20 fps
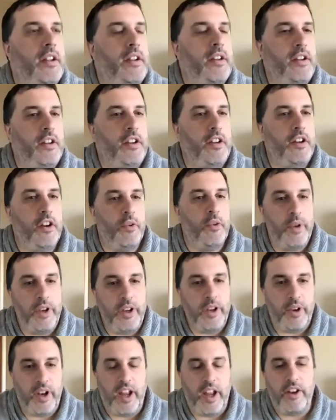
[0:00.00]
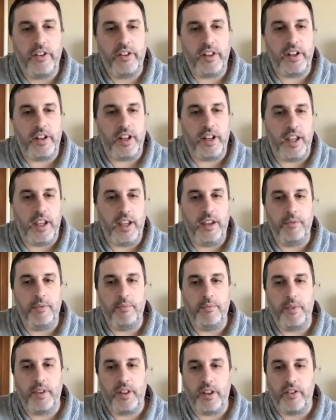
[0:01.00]
you inherit the
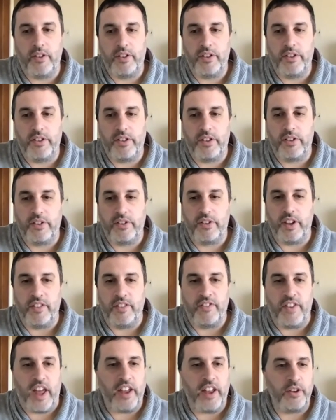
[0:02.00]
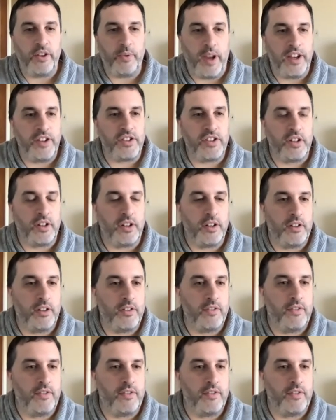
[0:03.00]
team, there is this evaluation